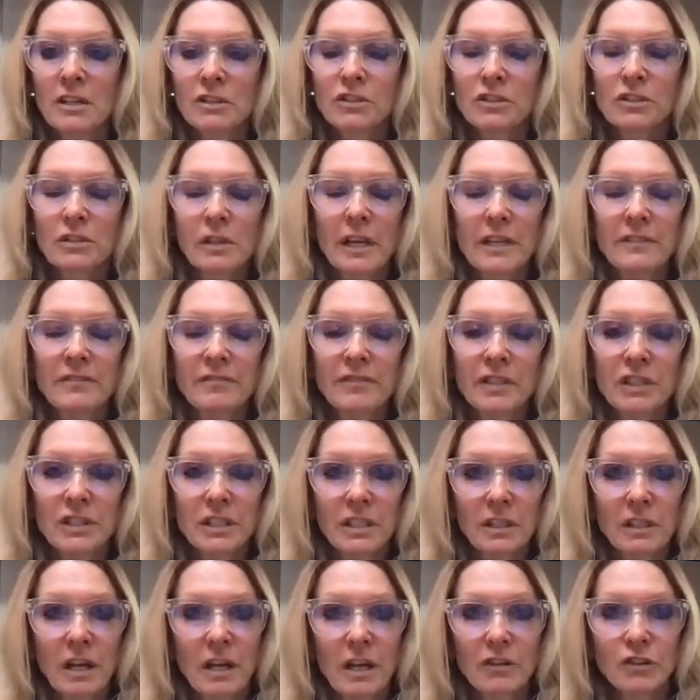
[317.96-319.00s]
slight
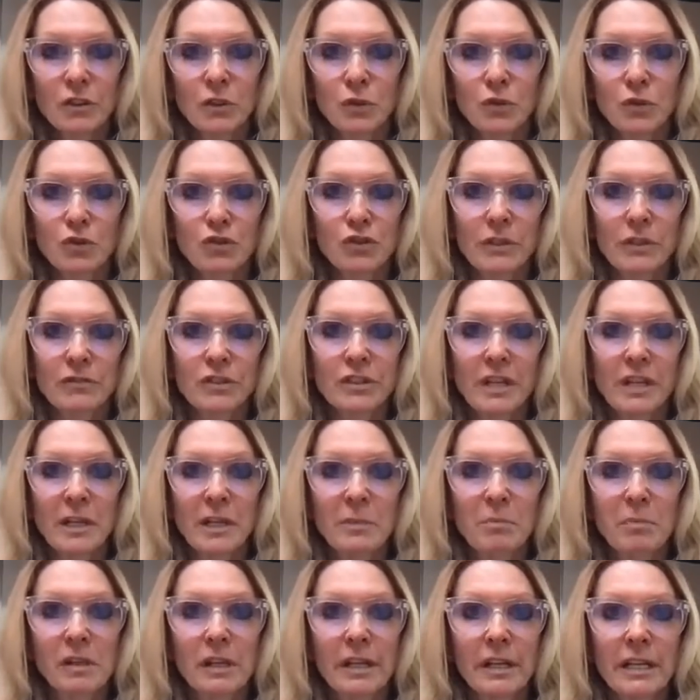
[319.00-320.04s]
physiological shifts
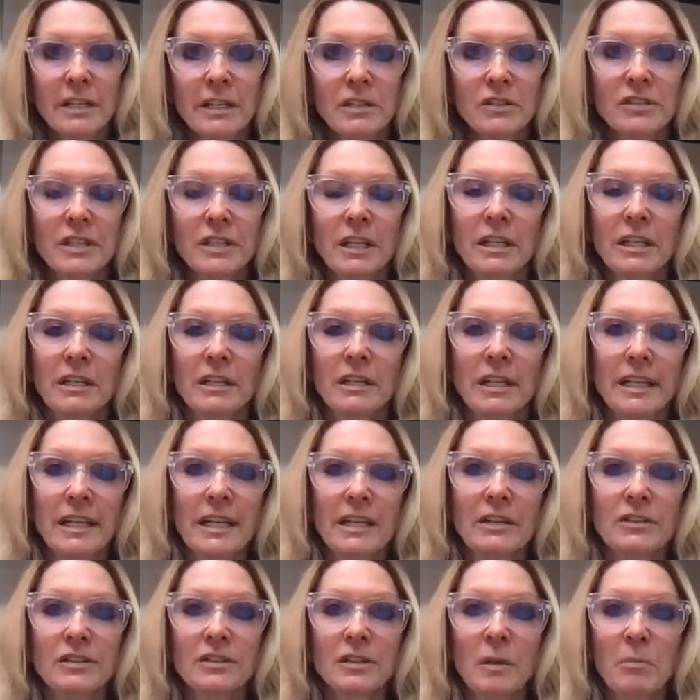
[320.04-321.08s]
take place that
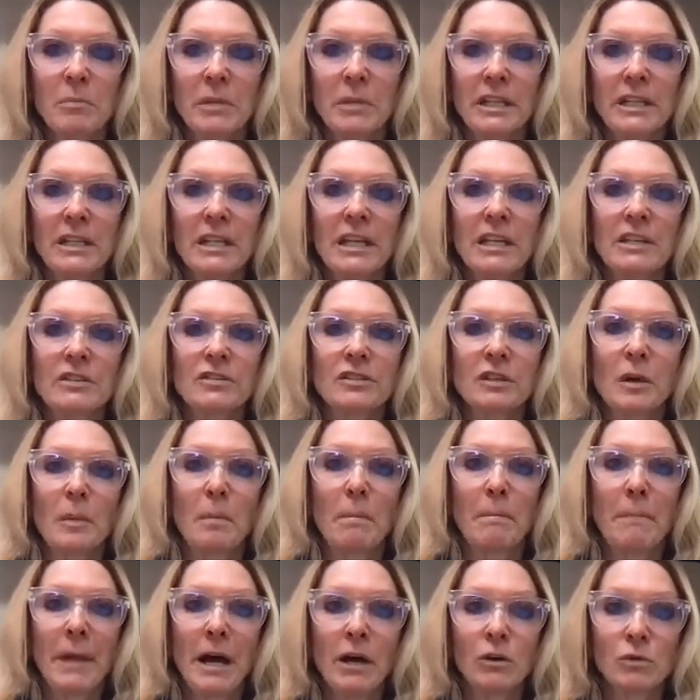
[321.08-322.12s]
indicate somebody is
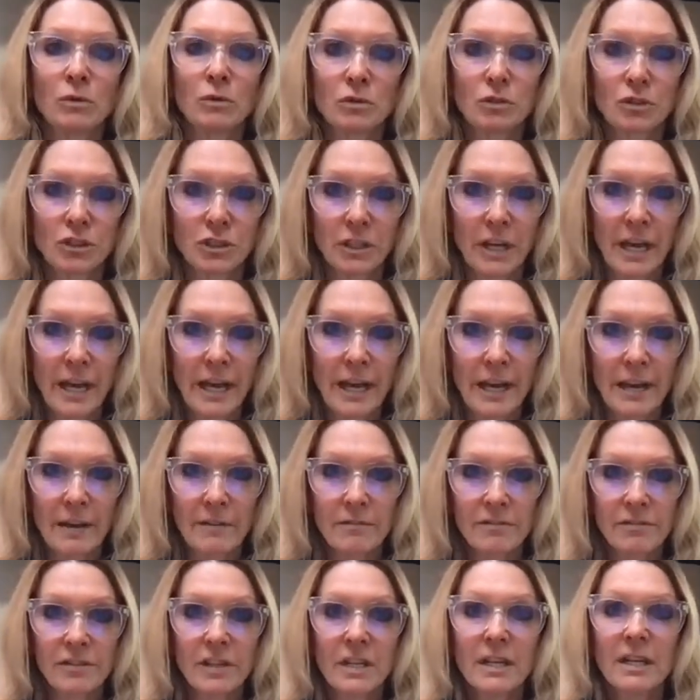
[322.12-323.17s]
about to
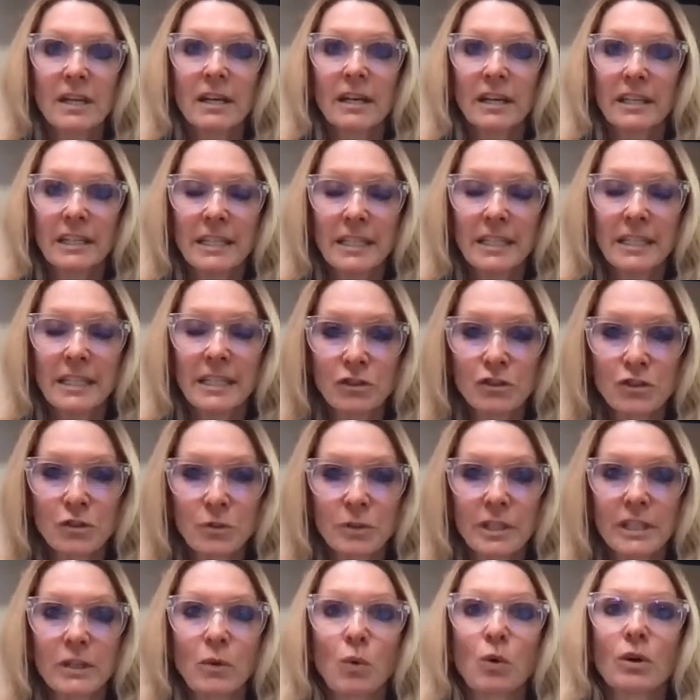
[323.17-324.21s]
have a heat
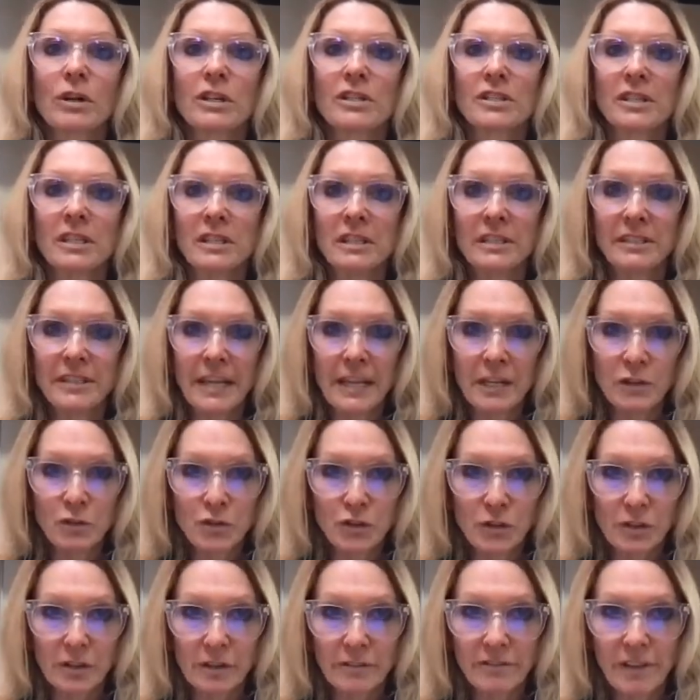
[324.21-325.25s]
injury or is in
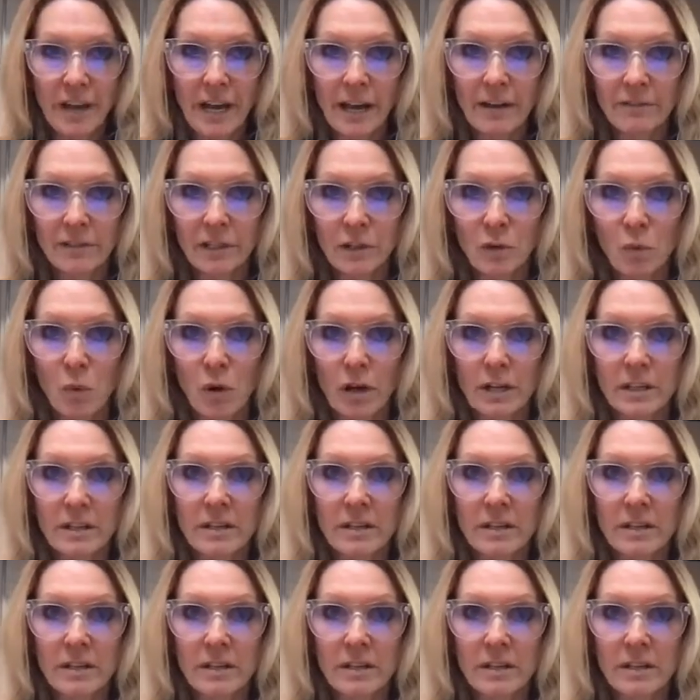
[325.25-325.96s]
danger of having one.